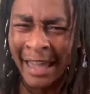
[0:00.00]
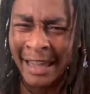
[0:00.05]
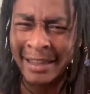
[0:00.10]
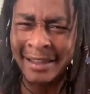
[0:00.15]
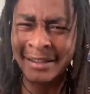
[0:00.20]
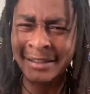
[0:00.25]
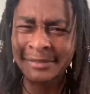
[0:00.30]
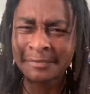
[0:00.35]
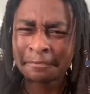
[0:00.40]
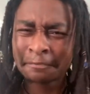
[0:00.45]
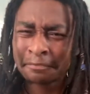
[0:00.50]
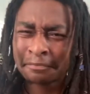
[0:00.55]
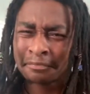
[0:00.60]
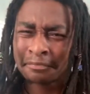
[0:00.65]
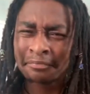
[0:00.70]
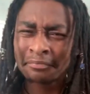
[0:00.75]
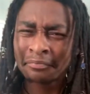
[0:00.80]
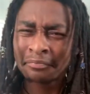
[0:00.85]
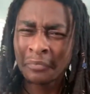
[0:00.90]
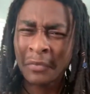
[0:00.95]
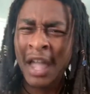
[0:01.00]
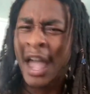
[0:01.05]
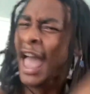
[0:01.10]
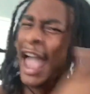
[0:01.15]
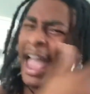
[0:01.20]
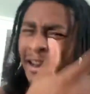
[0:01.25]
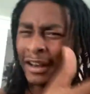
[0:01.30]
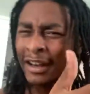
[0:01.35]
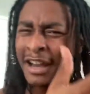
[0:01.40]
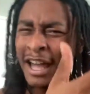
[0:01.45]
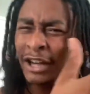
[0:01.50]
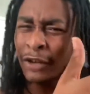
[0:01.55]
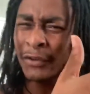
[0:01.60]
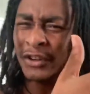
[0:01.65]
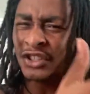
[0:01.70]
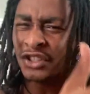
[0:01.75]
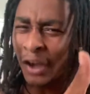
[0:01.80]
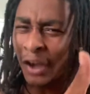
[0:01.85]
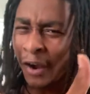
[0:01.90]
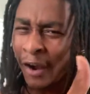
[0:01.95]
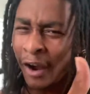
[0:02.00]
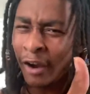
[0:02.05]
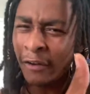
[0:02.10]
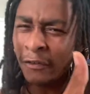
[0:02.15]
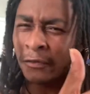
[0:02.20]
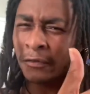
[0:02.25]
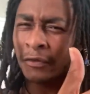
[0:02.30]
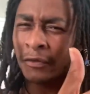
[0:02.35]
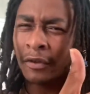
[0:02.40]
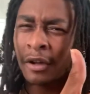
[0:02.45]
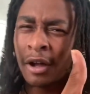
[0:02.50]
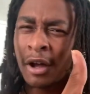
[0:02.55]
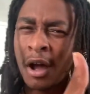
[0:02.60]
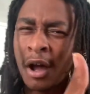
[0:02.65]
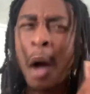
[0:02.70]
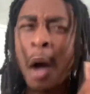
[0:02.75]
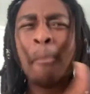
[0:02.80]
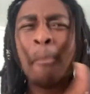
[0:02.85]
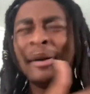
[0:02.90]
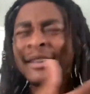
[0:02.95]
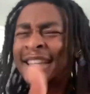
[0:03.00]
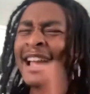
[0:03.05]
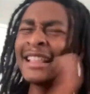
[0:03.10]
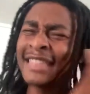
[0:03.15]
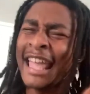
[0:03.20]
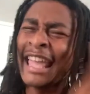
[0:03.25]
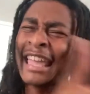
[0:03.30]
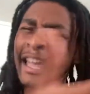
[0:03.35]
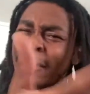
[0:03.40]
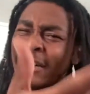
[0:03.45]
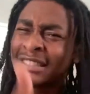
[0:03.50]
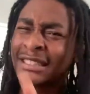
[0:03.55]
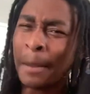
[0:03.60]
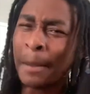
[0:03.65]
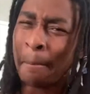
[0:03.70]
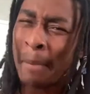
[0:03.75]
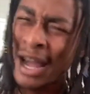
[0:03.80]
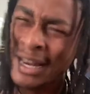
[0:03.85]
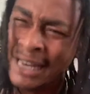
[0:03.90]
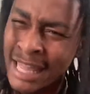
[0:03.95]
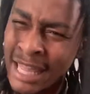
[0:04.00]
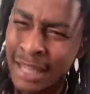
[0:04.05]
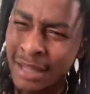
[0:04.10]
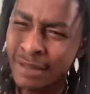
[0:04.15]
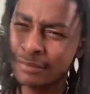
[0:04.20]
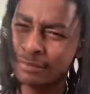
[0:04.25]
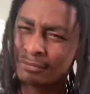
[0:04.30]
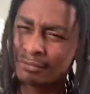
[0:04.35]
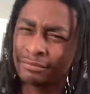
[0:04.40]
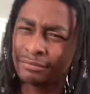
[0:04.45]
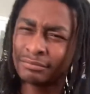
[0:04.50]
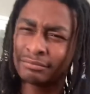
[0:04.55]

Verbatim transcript: And they're not a bank? And they're not a reserve? But yet they give us the money?